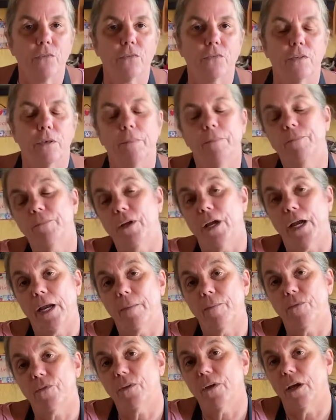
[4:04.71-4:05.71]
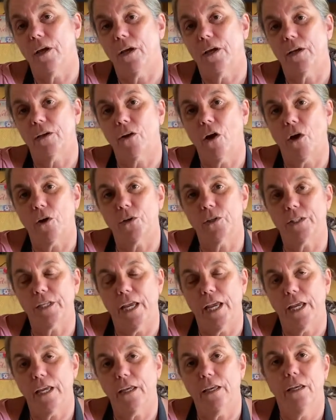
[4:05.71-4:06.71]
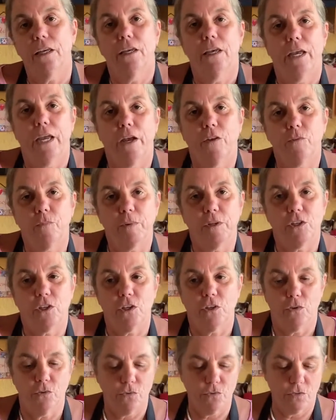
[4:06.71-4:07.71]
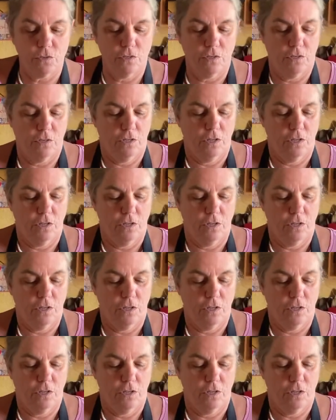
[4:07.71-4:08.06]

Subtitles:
Sometimes a coddled egg has been used,